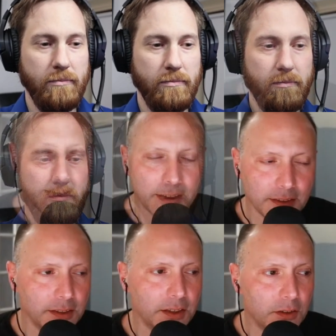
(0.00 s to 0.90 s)
I,
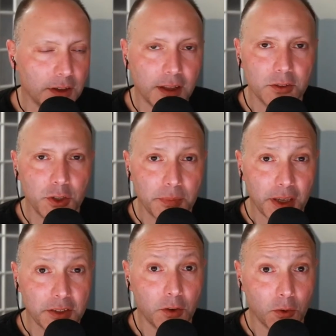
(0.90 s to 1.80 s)
you know, LG
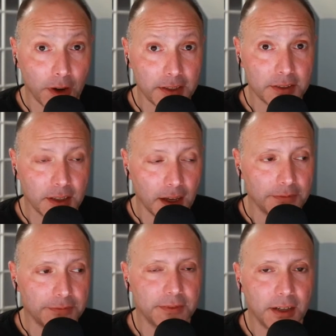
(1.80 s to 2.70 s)
makes great
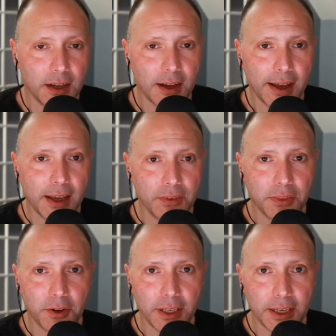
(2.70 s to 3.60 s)
stuff. Uh, I have a
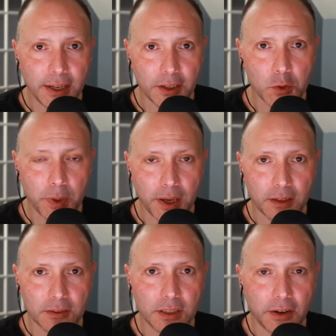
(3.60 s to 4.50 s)
38 inch
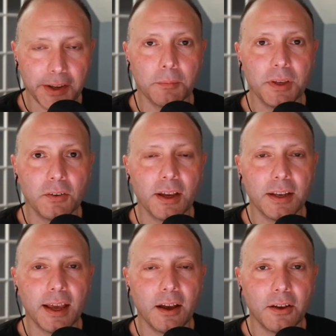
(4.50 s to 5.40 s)
panel staring at me
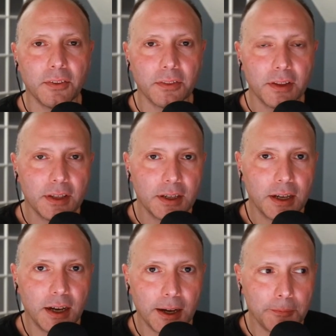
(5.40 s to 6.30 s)
right now,
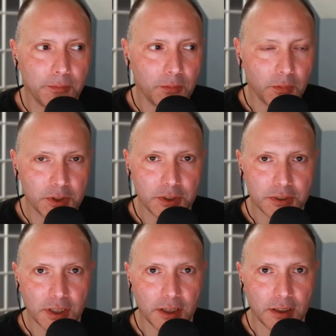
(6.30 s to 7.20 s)
um, which
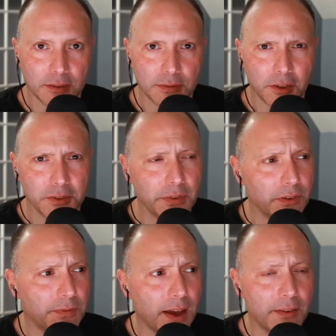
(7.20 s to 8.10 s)
is a
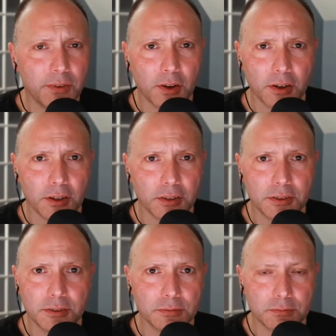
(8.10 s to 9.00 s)
175
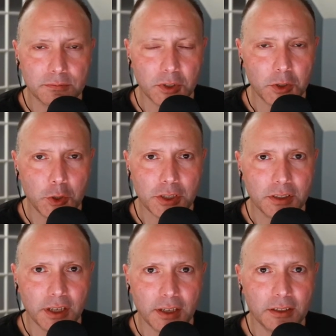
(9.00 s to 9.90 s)
hertz with G
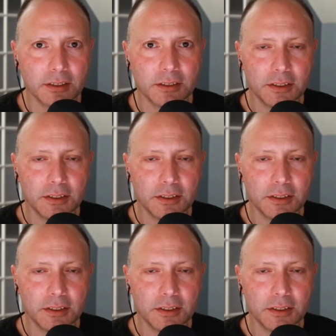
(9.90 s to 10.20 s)
Sync.